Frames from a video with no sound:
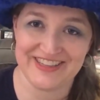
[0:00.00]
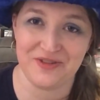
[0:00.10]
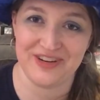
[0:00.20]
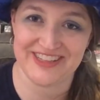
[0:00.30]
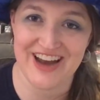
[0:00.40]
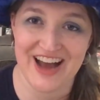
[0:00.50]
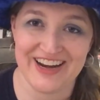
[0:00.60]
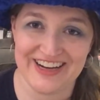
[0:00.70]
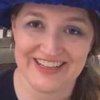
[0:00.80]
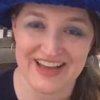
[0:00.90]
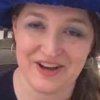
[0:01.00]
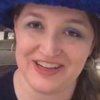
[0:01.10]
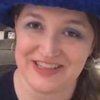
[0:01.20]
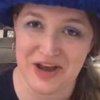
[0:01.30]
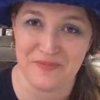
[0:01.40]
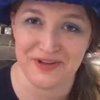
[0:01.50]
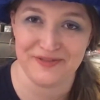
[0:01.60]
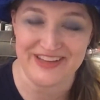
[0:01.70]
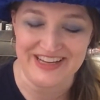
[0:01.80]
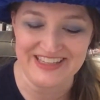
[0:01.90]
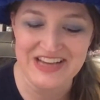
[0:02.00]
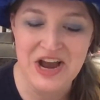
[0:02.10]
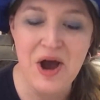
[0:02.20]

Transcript: so it is not a good example of this.